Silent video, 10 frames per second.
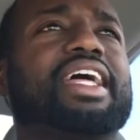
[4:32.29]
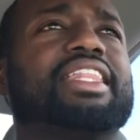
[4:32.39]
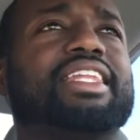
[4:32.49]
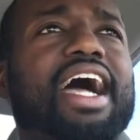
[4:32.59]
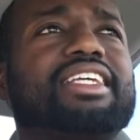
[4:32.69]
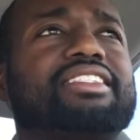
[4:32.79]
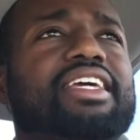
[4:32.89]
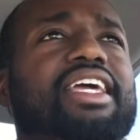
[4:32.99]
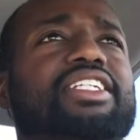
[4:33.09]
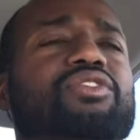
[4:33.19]
The last
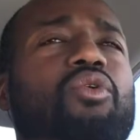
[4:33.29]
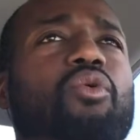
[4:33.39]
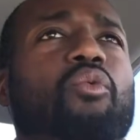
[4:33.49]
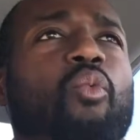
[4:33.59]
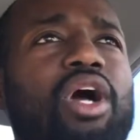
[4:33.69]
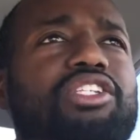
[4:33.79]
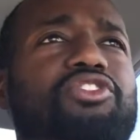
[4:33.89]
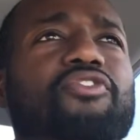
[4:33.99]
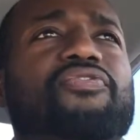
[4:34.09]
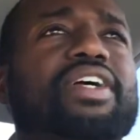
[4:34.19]
thing is,
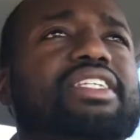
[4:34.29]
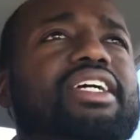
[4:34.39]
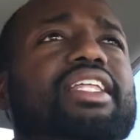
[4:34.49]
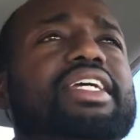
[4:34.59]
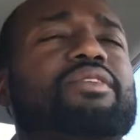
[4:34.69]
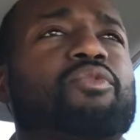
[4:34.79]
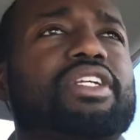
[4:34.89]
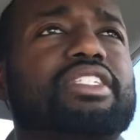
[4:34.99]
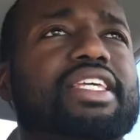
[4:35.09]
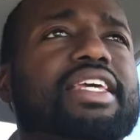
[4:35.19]
once you physically
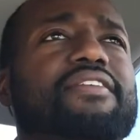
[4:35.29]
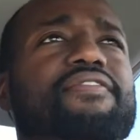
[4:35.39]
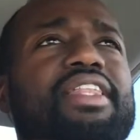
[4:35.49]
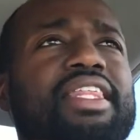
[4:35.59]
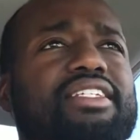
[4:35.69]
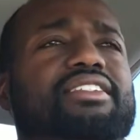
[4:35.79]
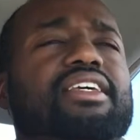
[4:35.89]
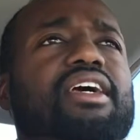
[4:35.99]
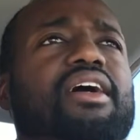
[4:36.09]
receive this